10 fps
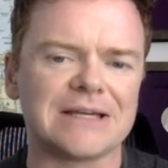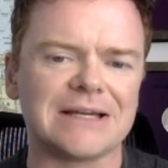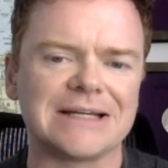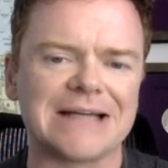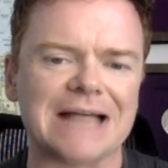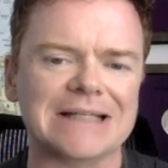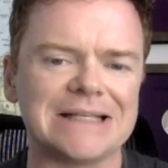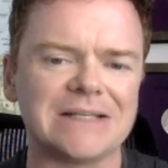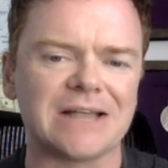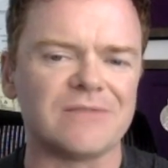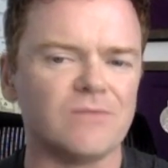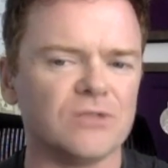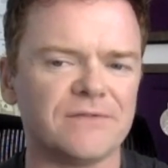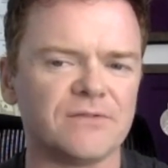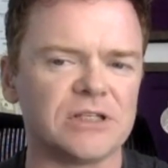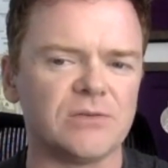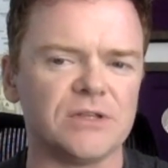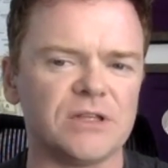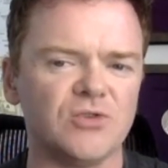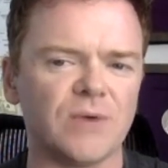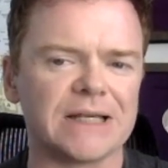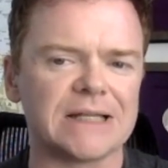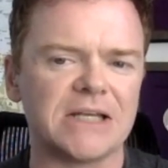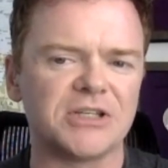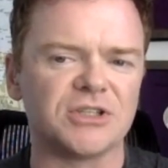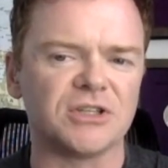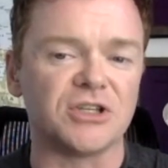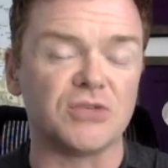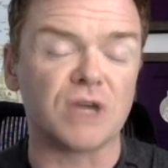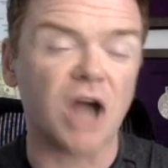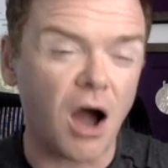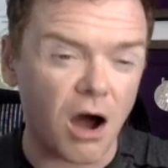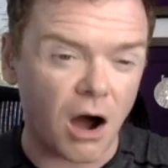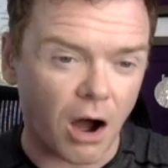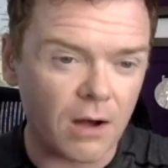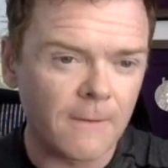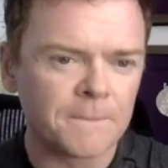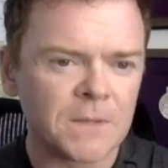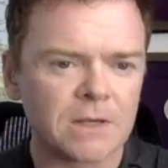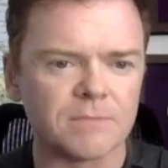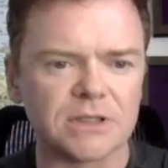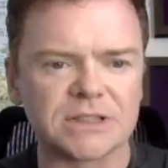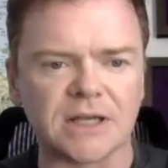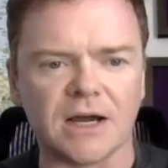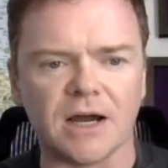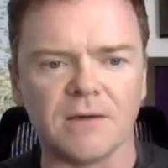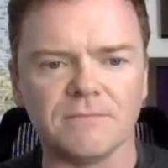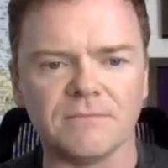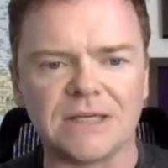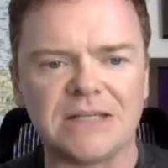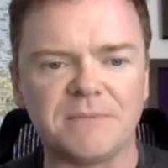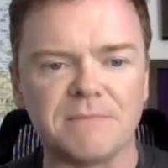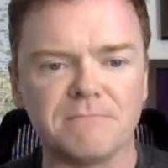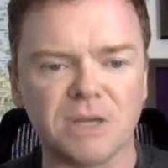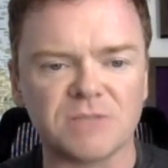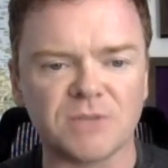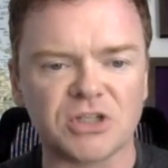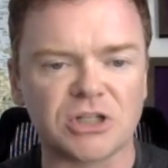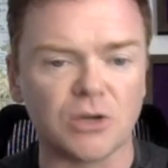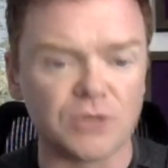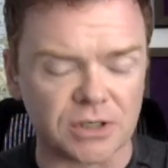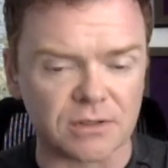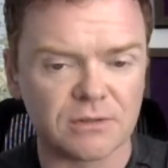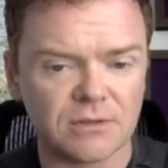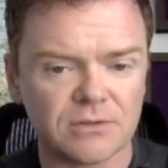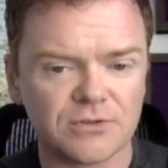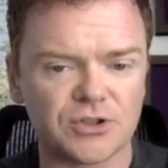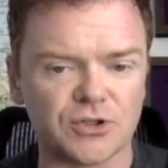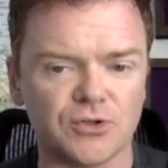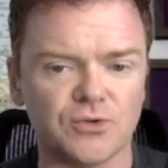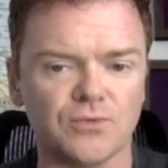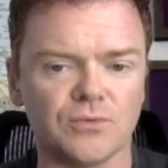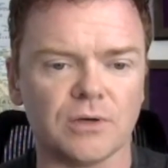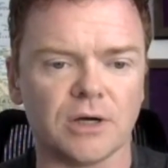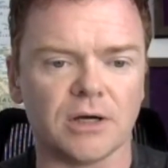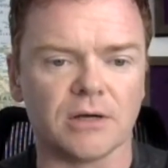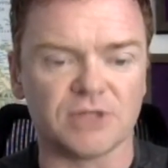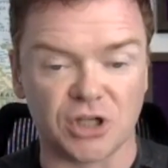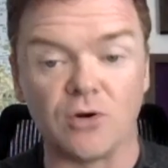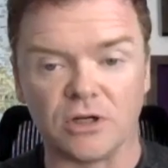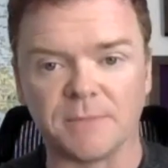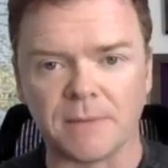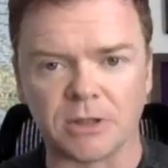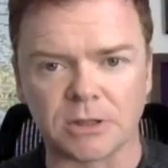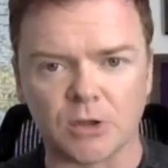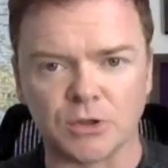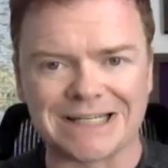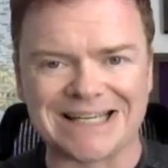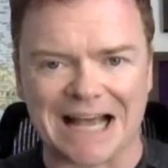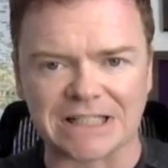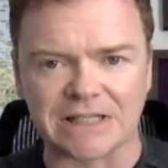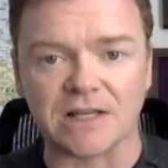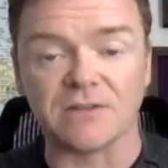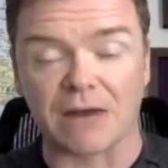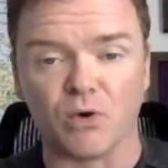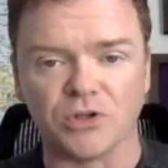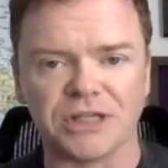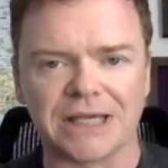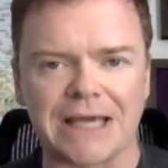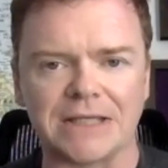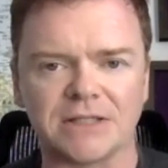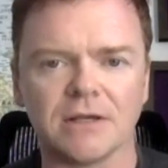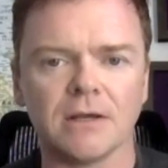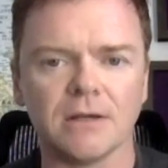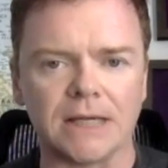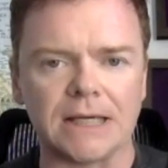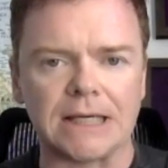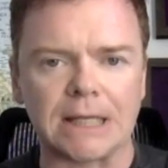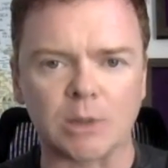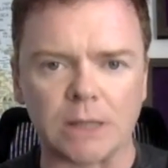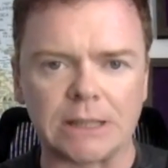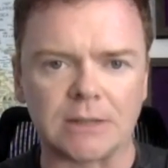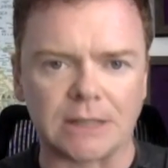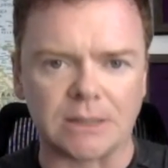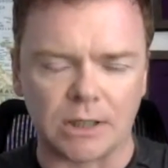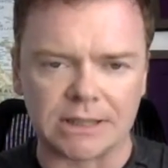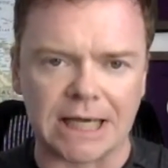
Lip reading: Gasly's having more difficulty with the new regulations and the new car, but he's been much closer to Tsunoda has been much closer to Gasly than was the case in 2021.